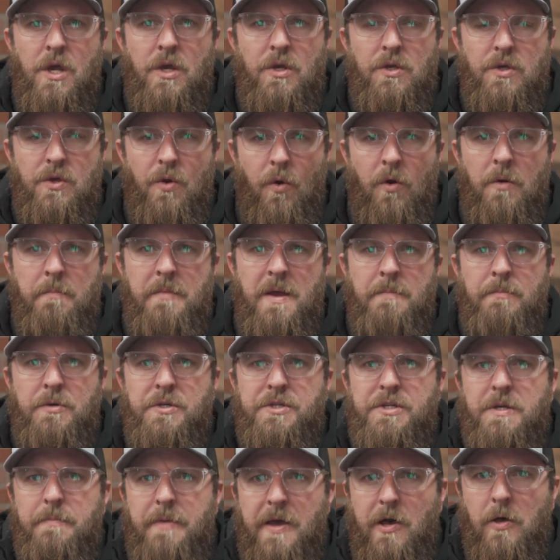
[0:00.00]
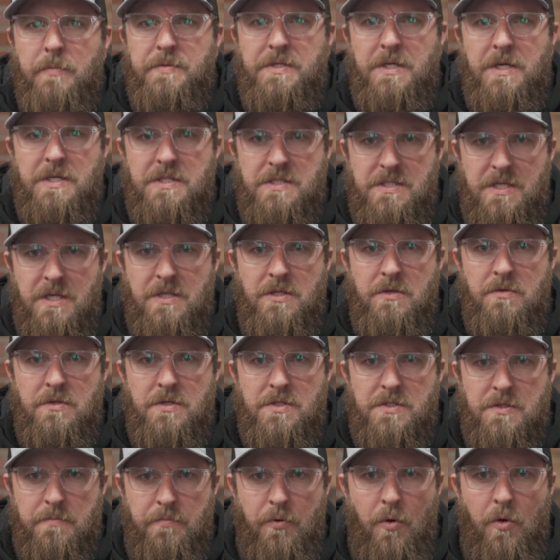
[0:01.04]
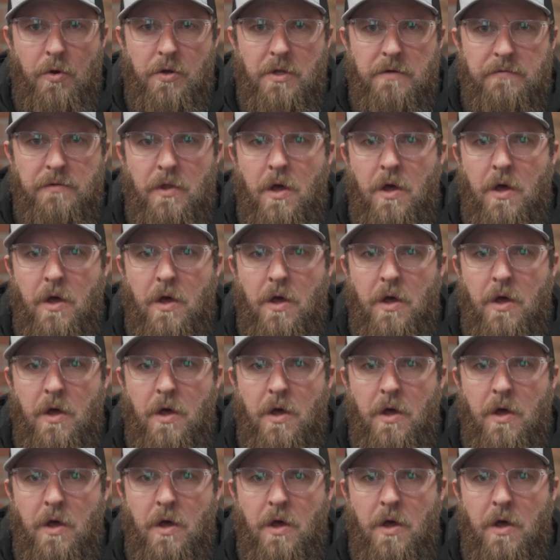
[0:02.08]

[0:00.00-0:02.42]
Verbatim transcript: your membership helps continue the support of